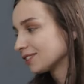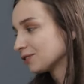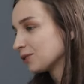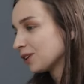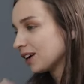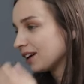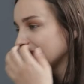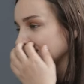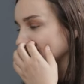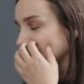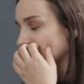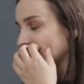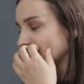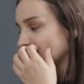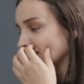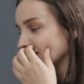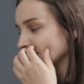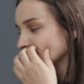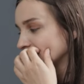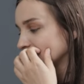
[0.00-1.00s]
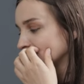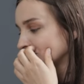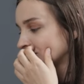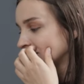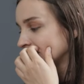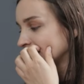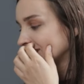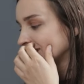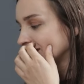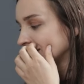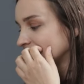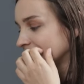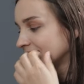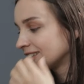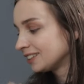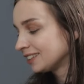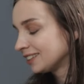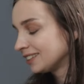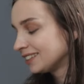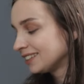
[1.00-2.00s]
Do I have like a crazy story?
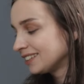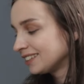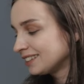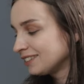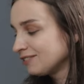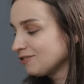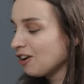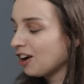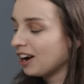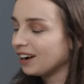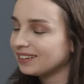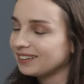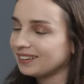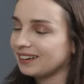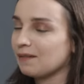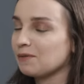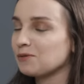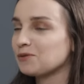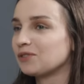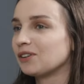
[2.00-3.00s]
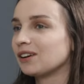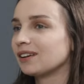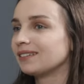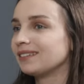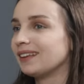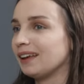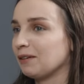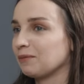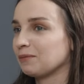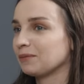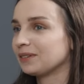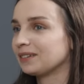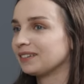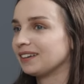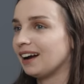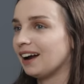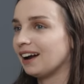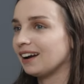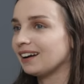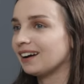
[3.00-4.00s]
No, I think I was really tame.
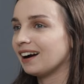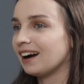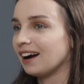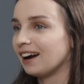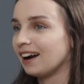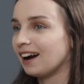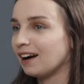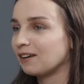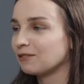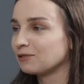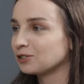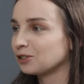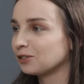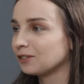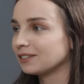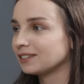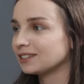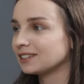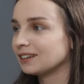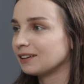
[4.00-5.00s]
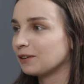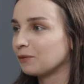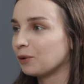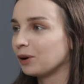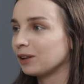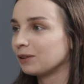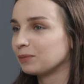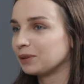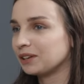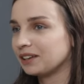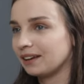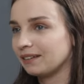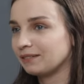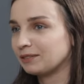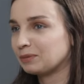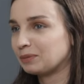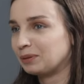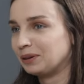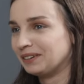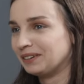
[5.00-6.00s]
I, I was always a well-behaved